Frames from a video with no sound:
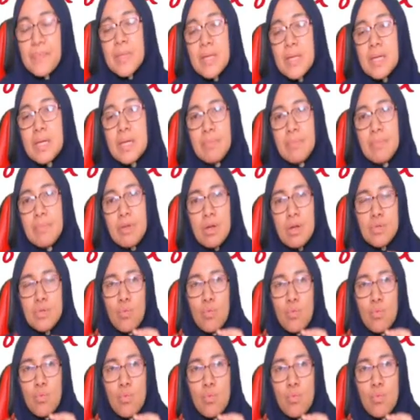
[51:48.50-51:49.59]
Because
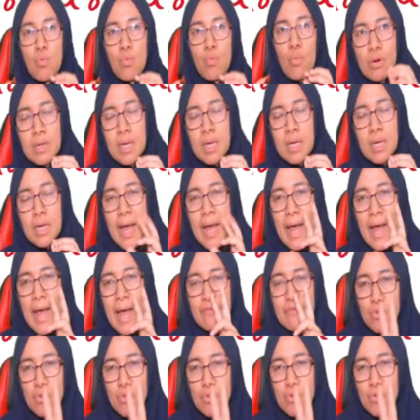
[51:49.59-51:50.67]
one node have
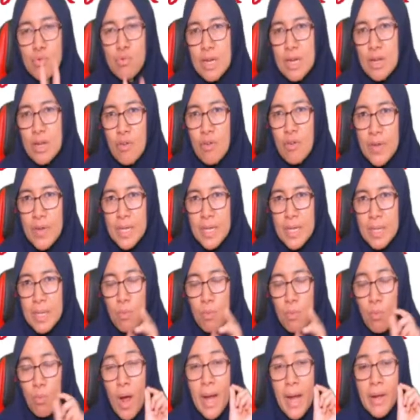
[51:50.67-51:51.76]
2 degree of freedom.
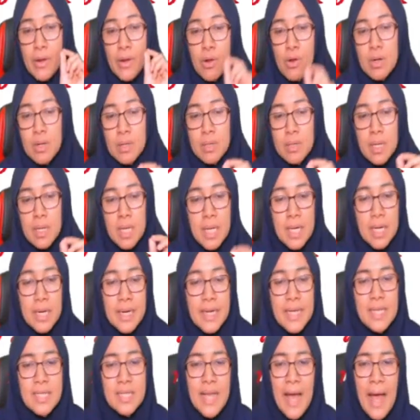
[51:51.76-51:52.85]
One node,
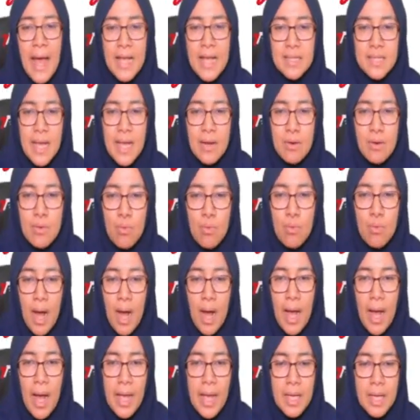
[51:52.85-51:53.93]
this x and y